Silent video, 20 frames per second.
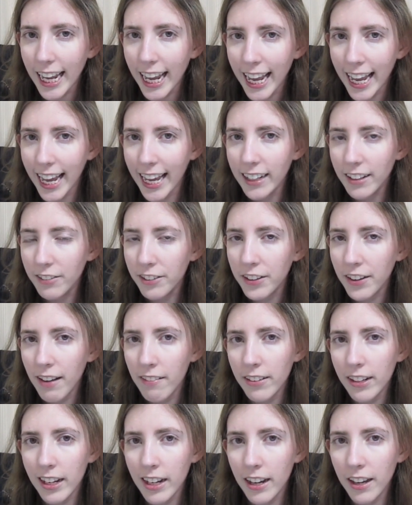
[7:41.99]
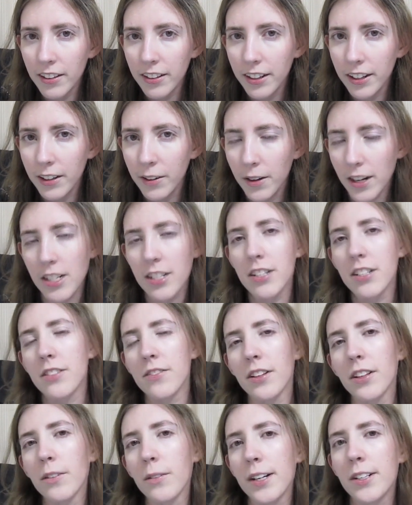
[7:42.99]
And if you have any other questions
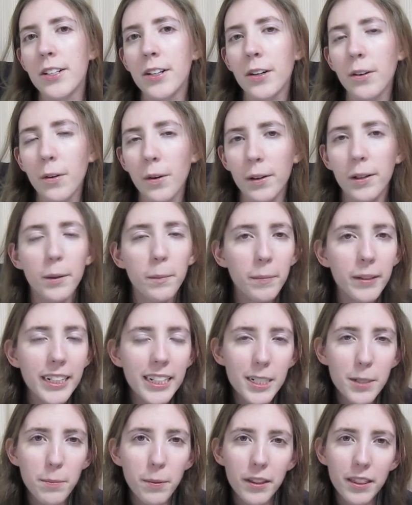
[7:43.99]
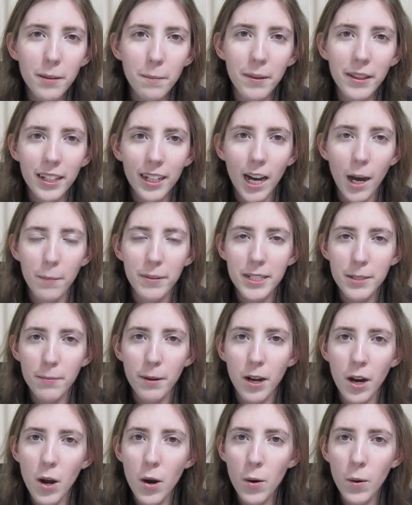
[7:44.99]
for the Question Corner, please put them in the comments
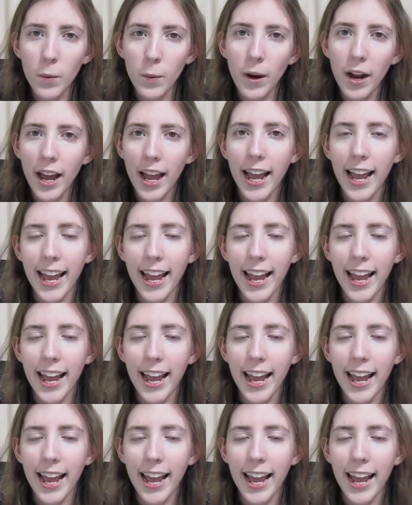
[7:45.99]
below.